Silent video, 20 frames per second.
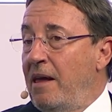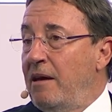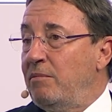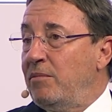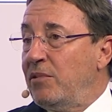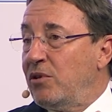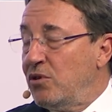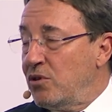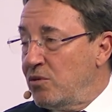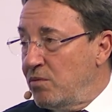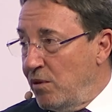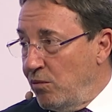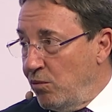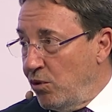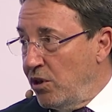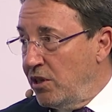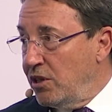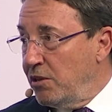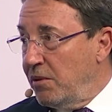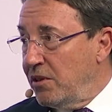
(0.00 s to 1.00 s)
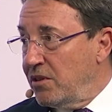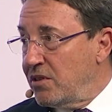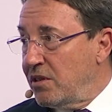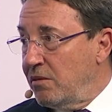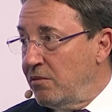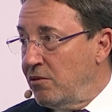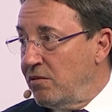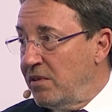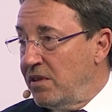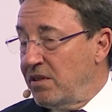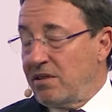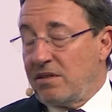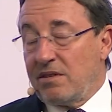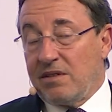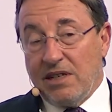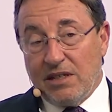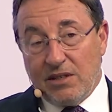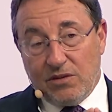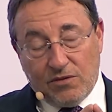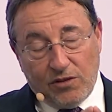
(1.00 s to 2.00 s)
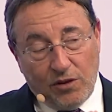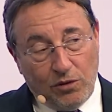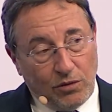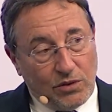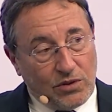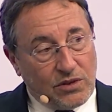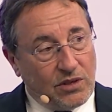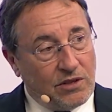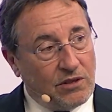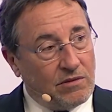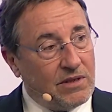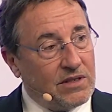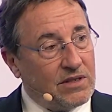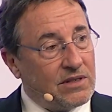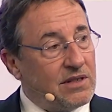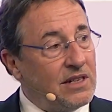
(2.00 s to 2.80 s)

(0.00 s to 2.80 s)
because we're worried about some of the risks. Let's focus on the risks.